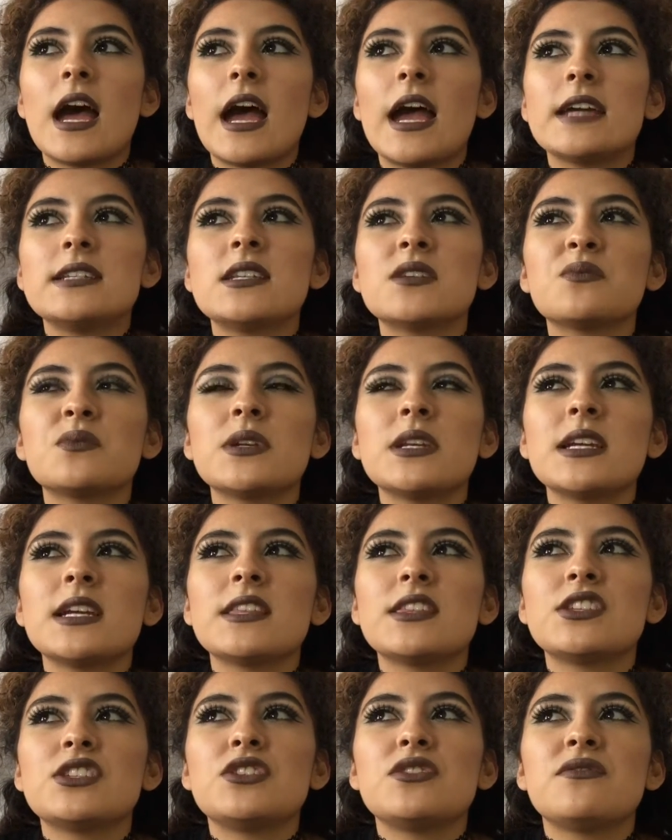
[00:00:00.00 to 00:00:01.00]
I did want to
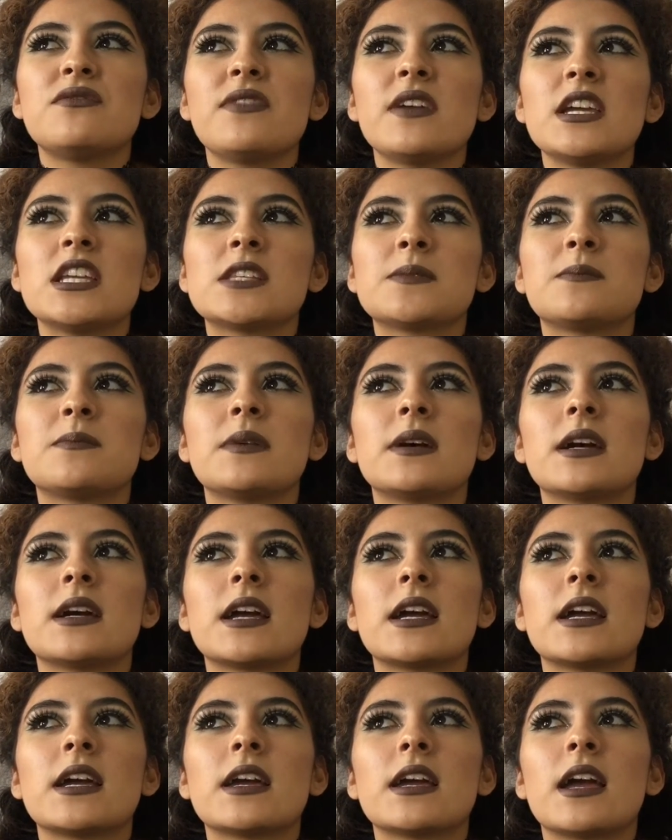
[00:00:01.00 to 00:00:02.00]
get the Too Faced,
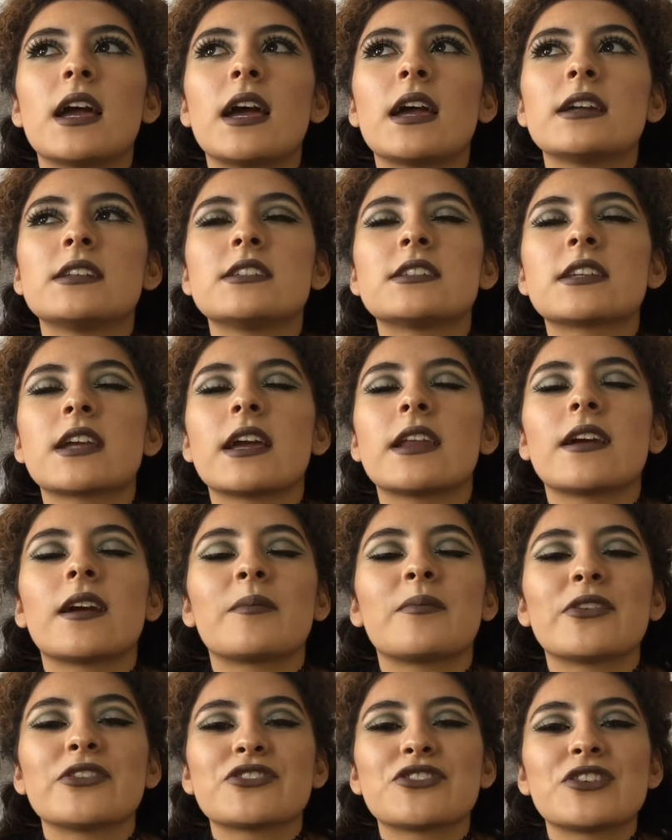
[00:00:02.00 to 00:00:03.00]
but I just kind of
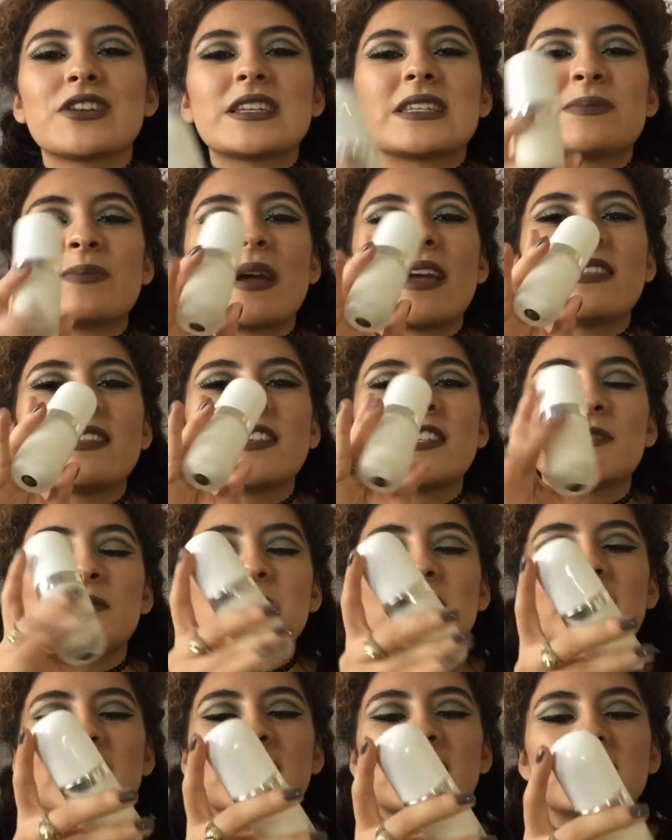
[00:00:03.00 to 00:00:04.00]
got pressured into buying this
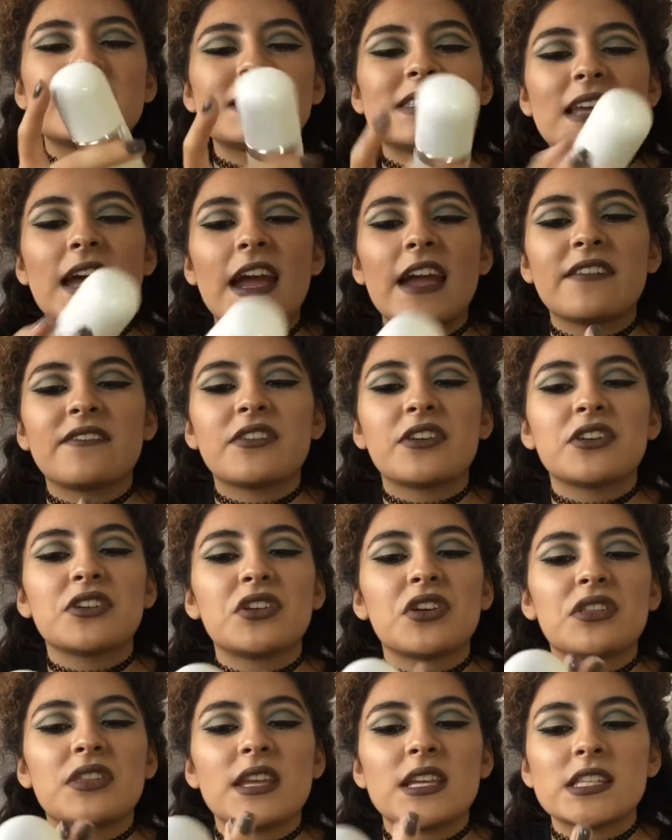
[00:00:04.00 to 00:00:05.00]
because I've
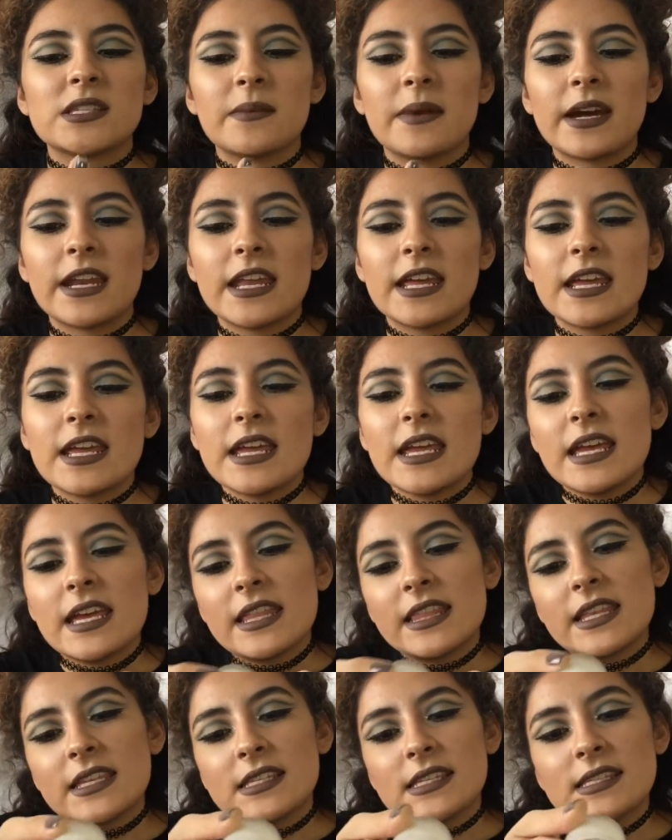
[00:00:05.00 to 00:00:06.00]
heard good things about it.
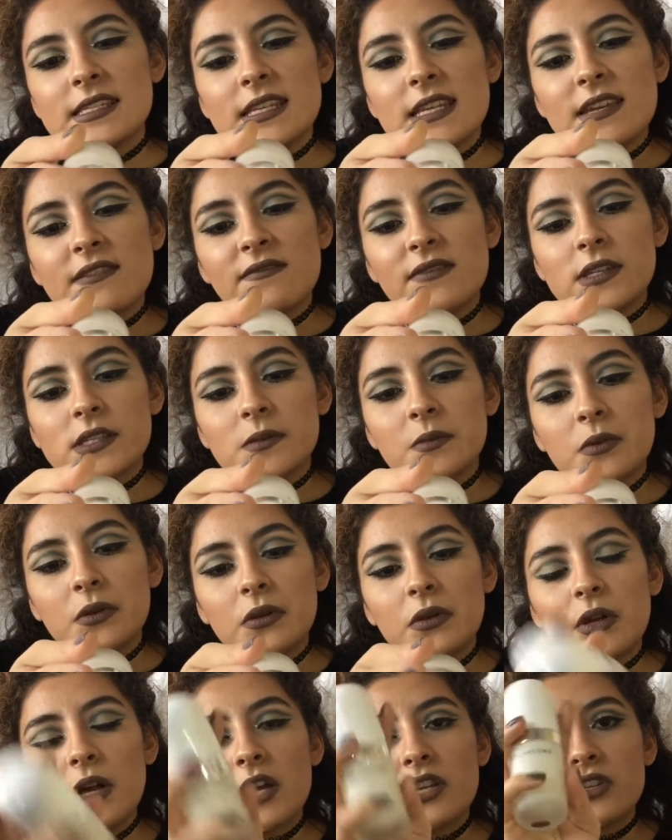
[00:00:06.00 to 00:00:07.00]
This is the
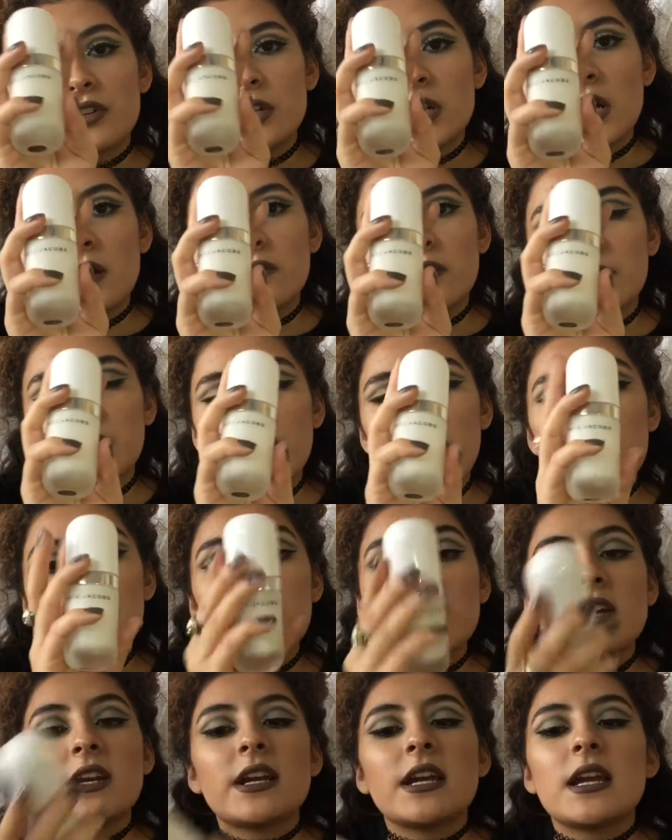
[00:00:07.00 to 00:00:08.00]
Invisible Undercover
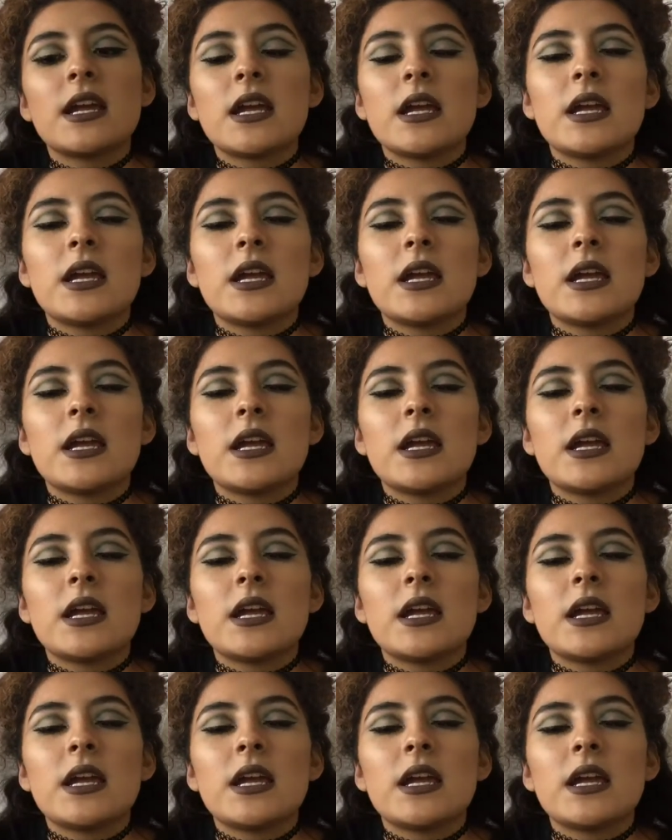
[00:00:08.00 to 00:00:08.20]
Primer.